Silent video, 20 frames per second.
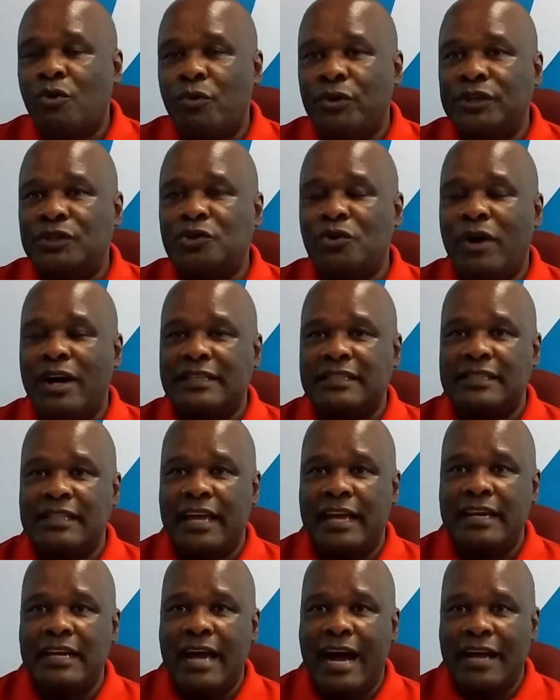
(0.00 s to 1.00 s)
which was
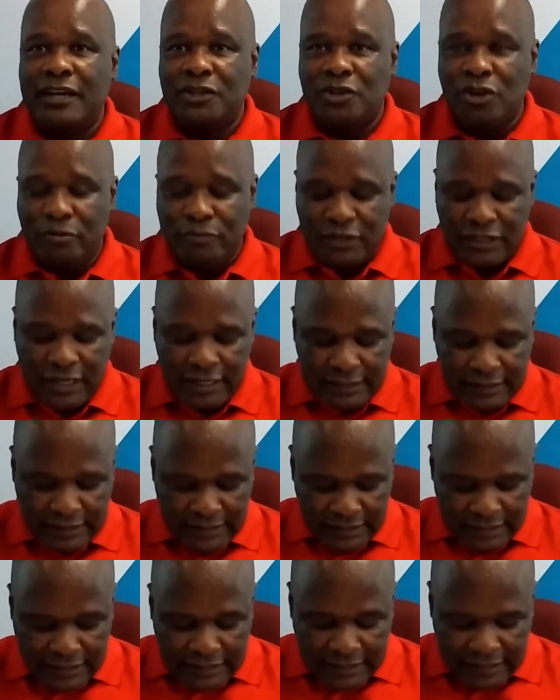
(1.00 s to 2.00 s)
then adopted
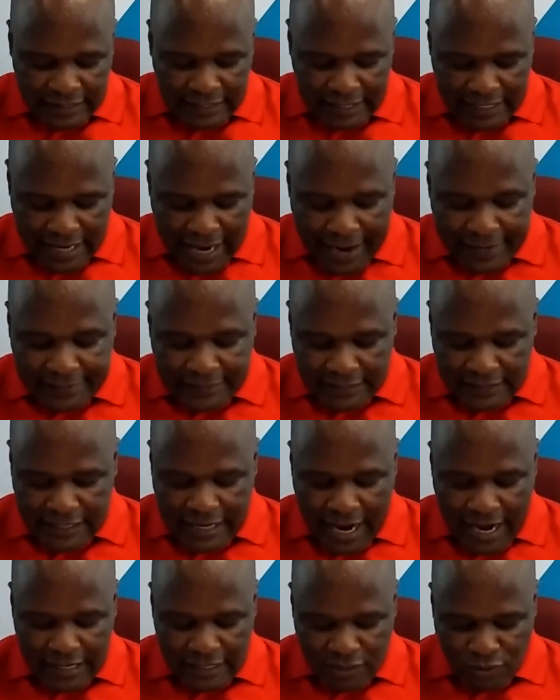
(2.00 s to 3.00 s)
in
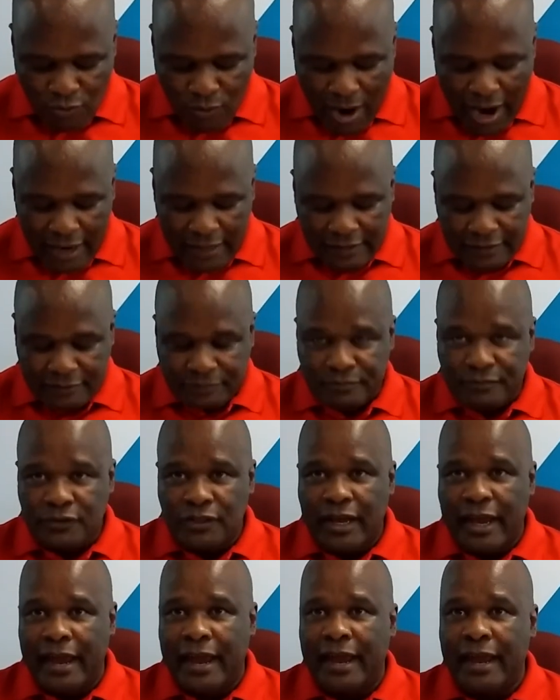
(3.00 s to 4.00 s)

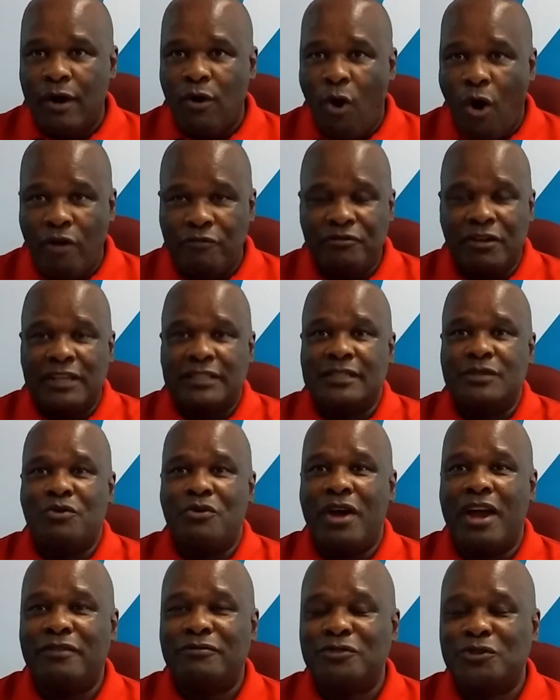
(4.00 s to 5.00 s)
1991. Obviously,
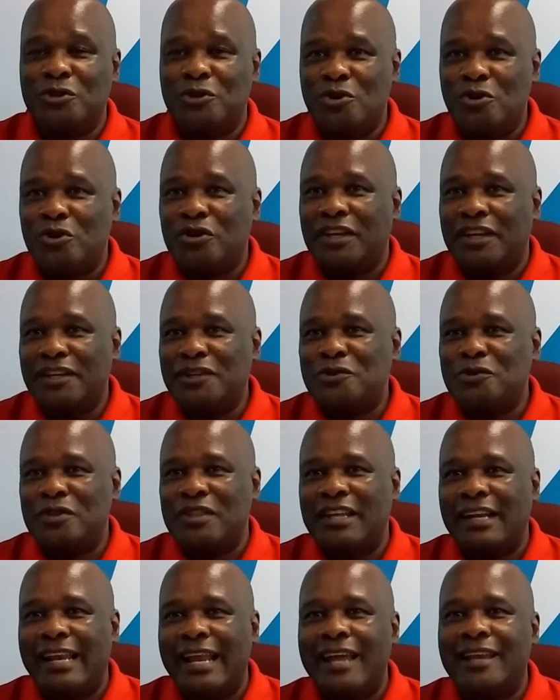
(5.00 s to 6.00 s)
we have to look into
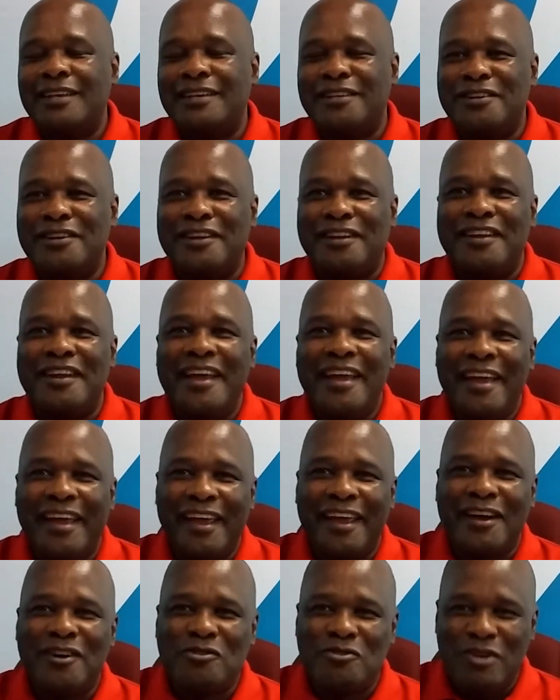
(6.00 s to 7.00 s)
the land
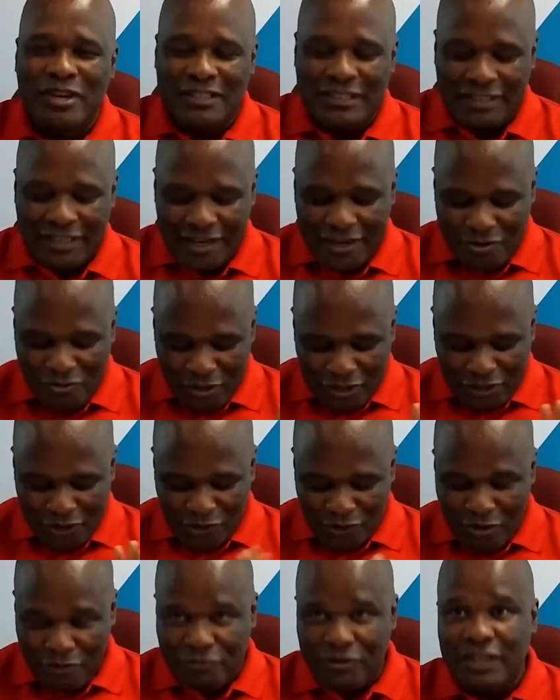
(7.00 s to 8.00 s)
question, which
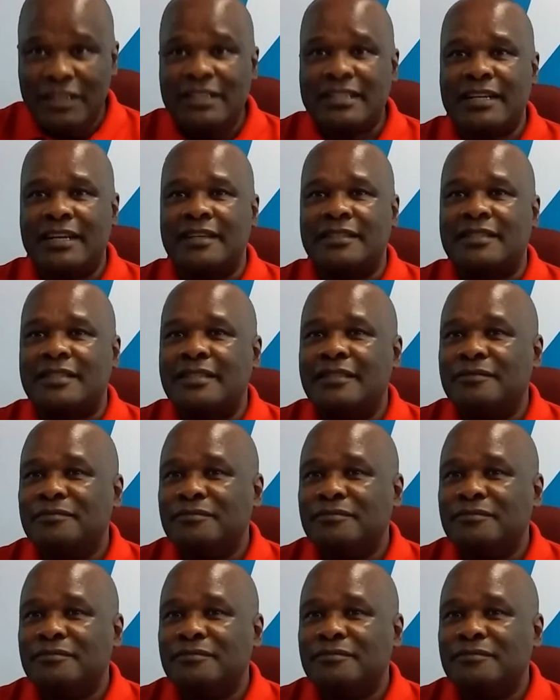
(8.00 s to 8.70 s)
is of interest